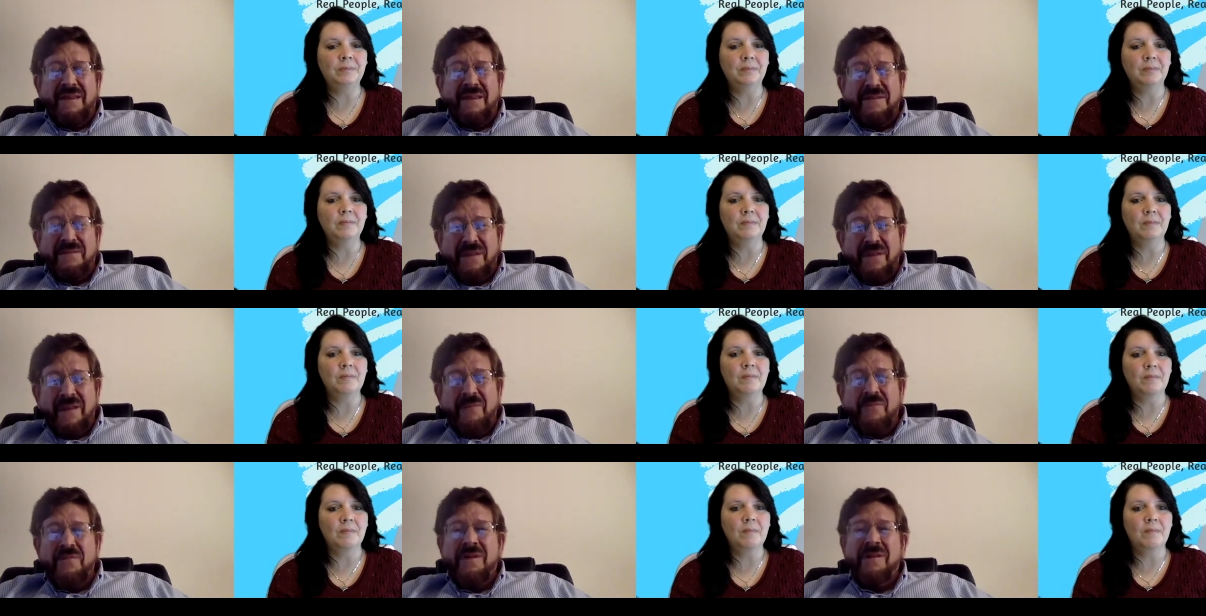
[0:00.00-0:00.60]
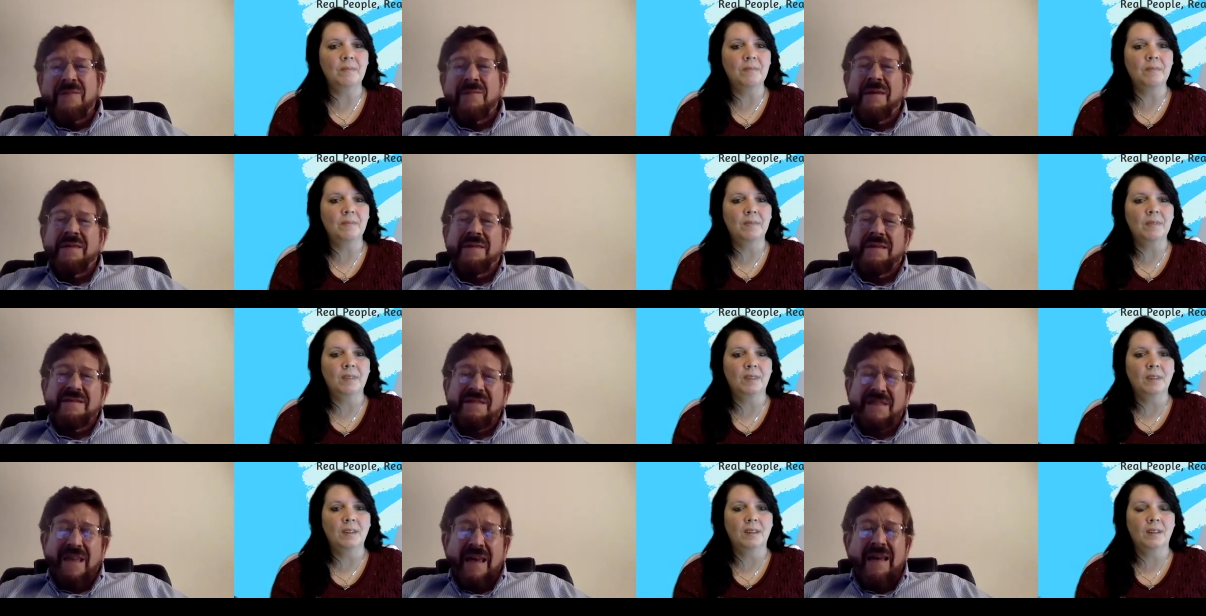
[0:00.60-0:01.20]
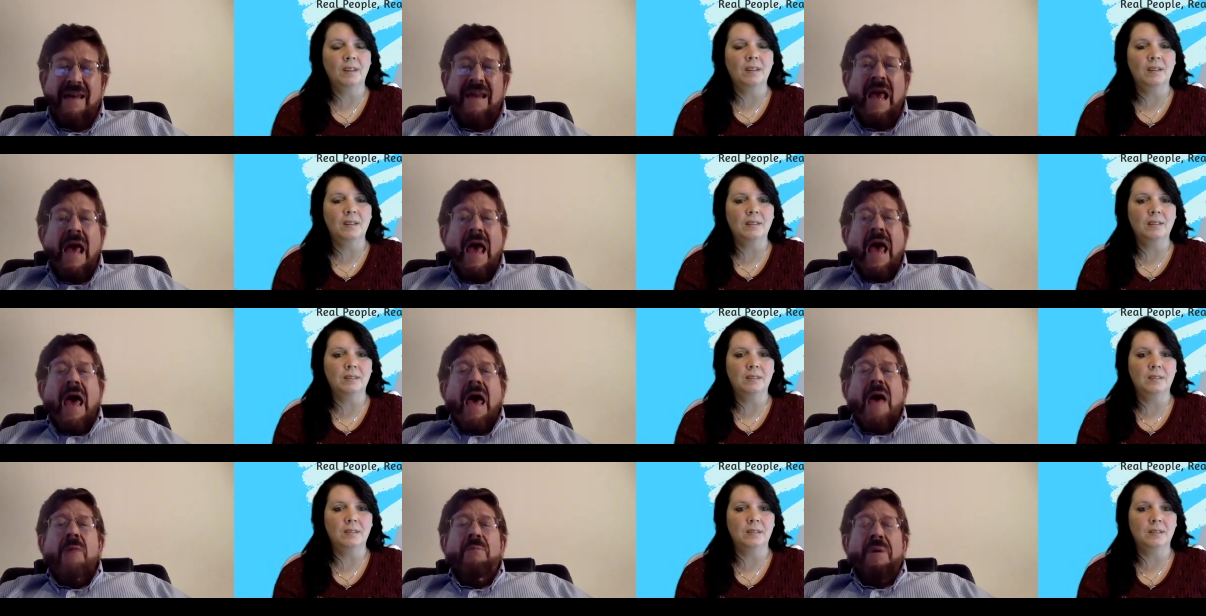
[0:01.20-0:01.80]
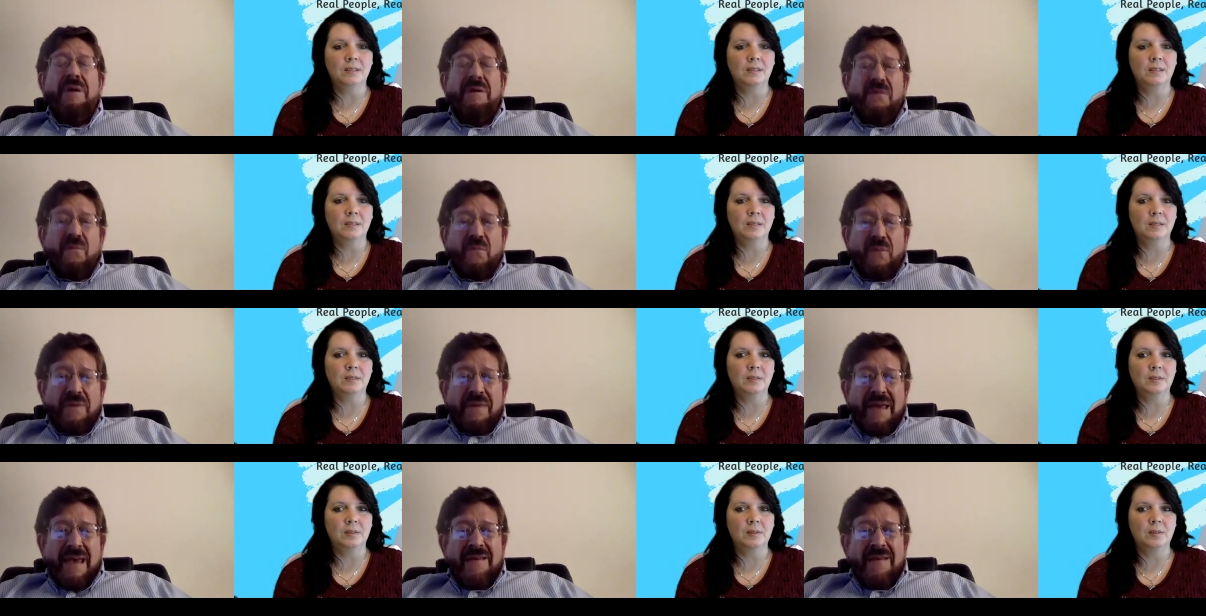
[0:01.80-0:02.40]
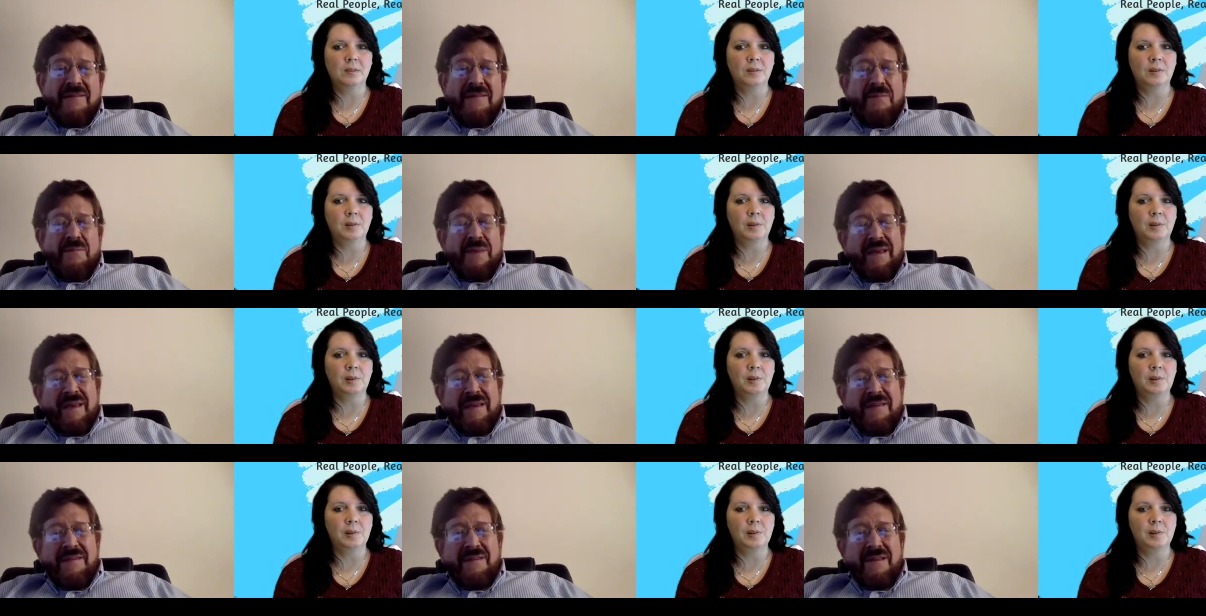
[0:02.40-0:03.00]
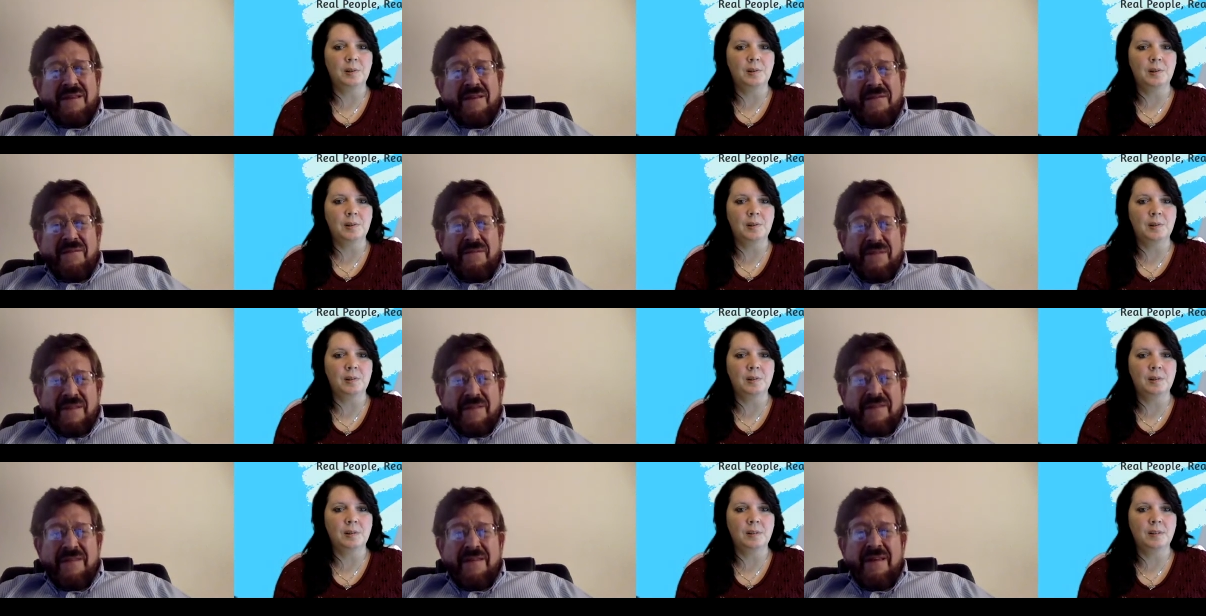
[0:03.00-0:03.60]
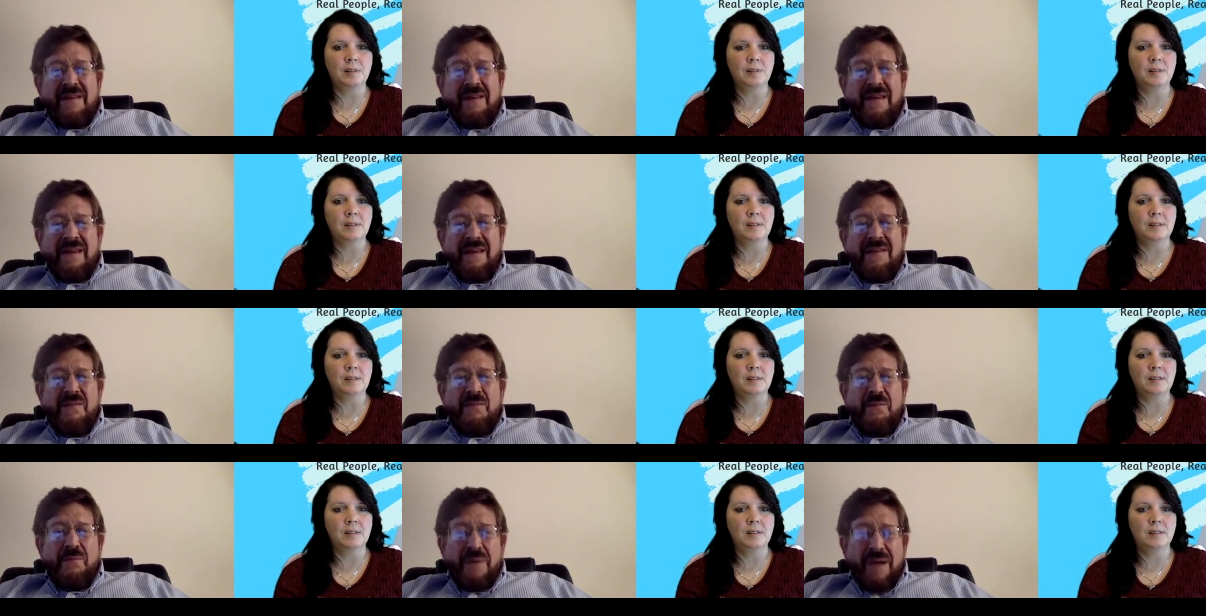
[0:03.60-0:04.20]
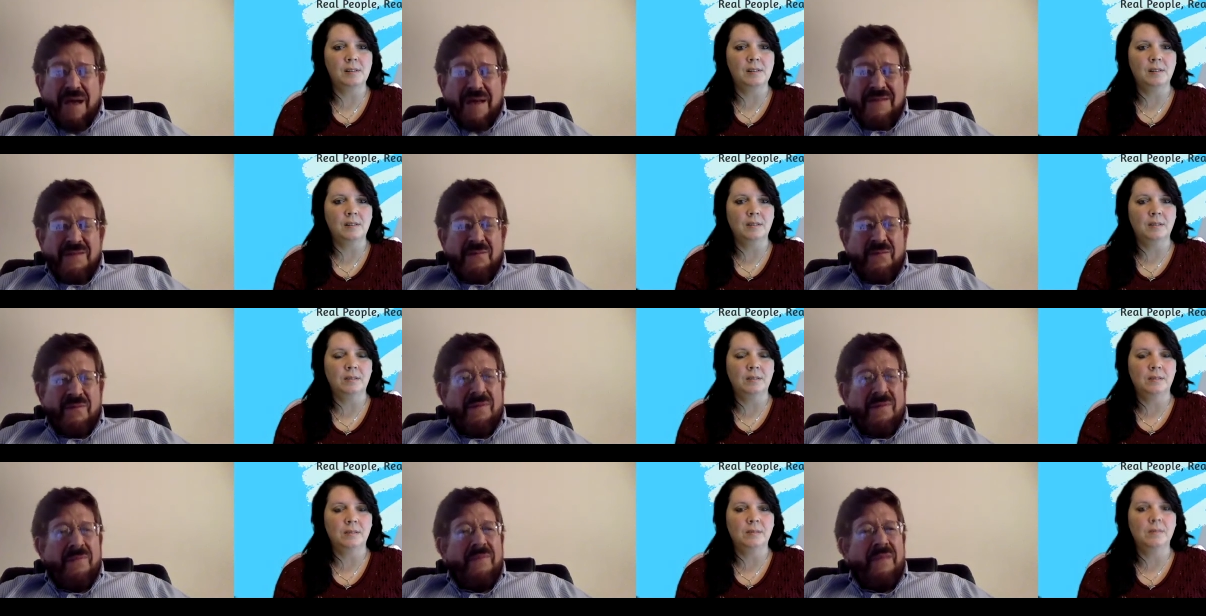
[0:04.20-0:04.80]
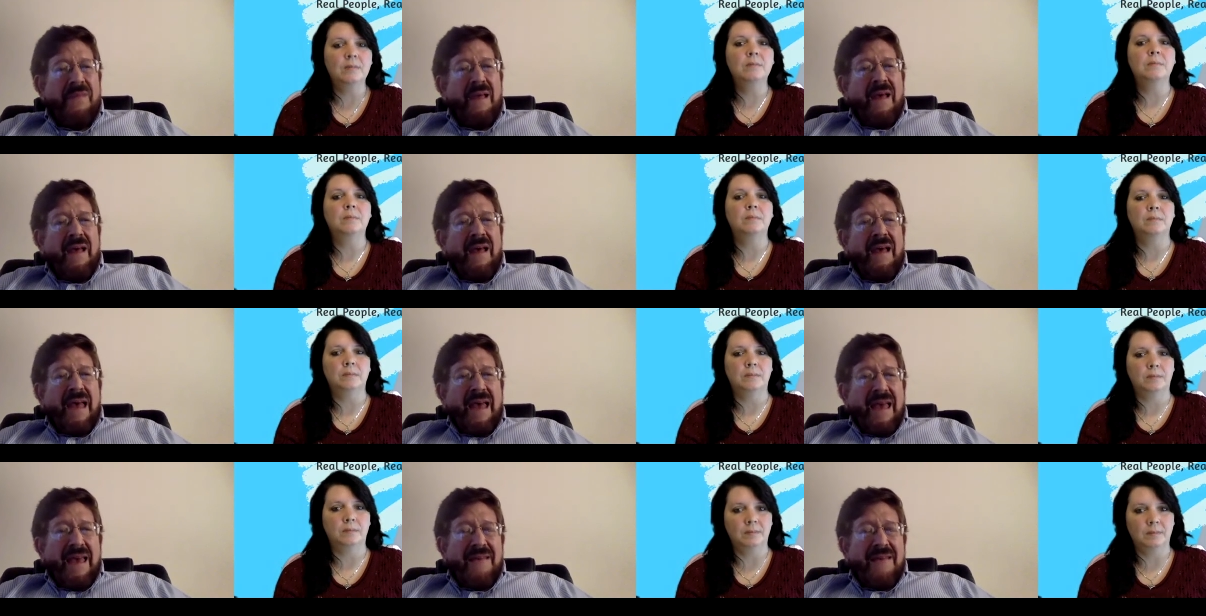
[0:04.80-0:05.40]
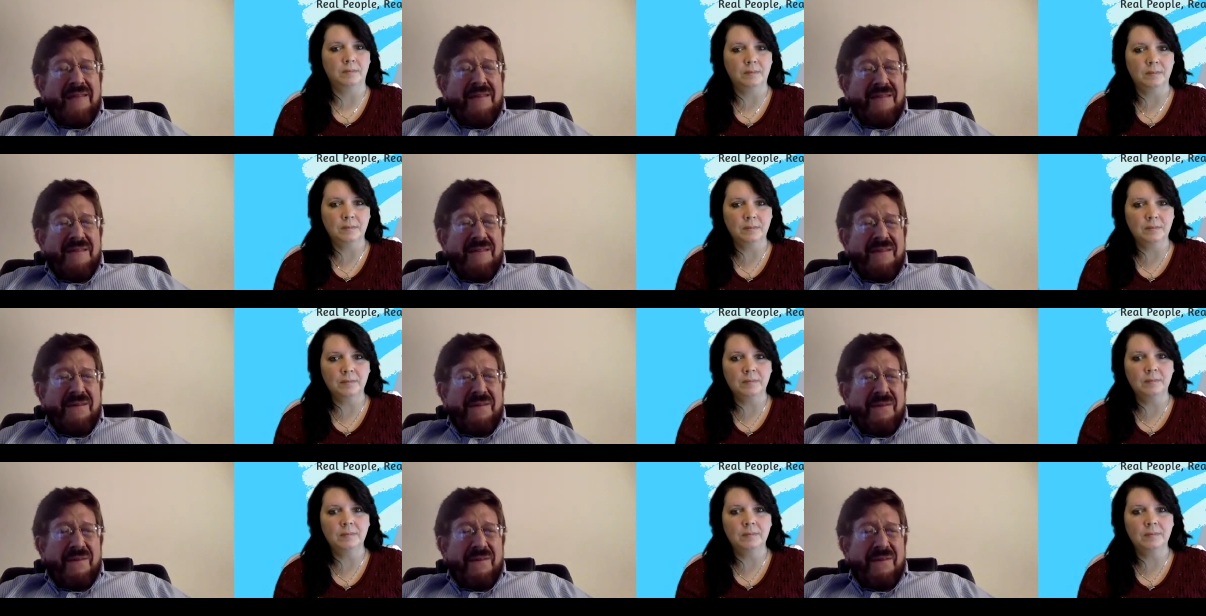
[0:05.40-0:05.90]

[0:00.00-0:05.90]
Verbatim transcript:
Speaker 1: funny. I'm trying to make things light, but with as being as convincing as possible, as to